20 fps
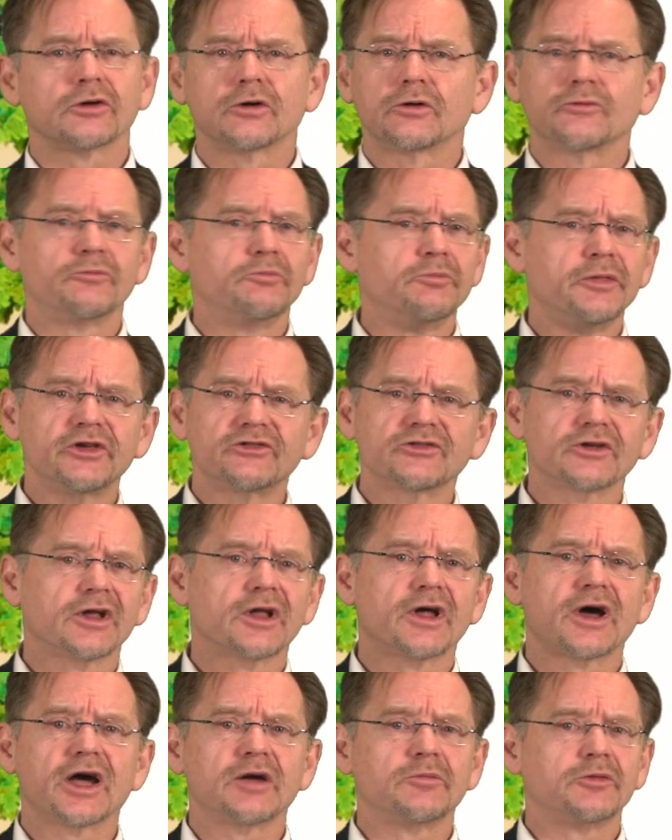of
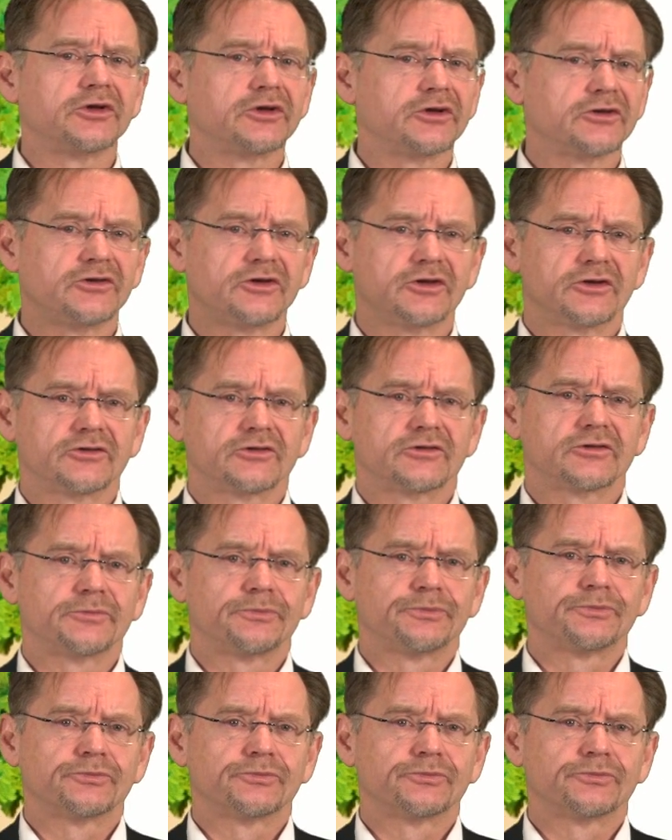misalignment exists,